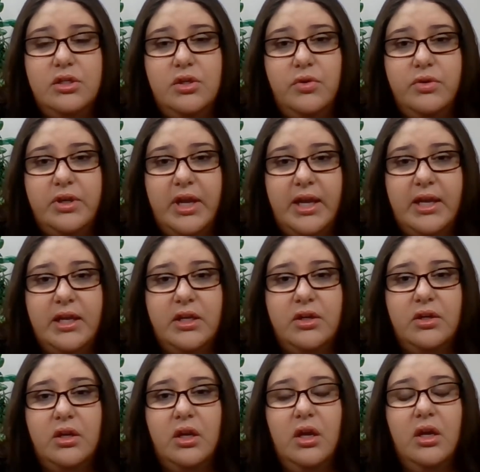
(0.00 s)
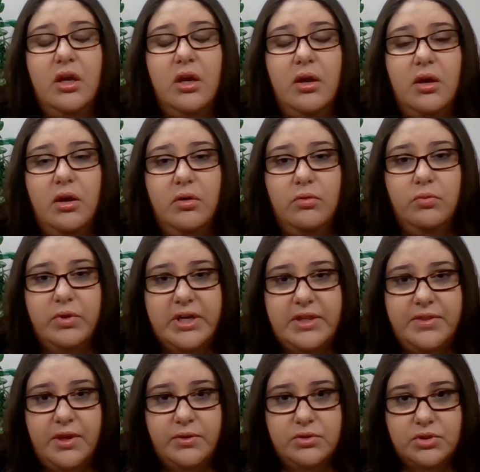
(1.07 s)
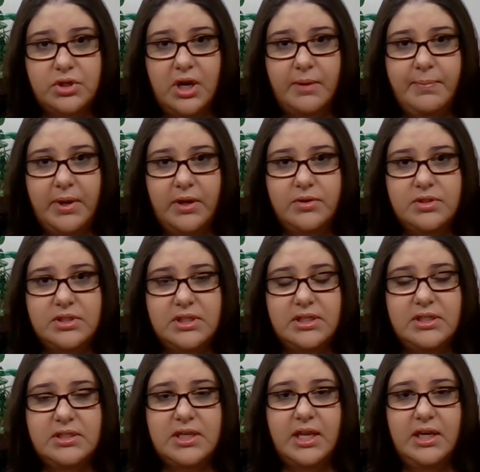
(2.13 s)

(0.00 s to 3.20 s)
You can read those job postings,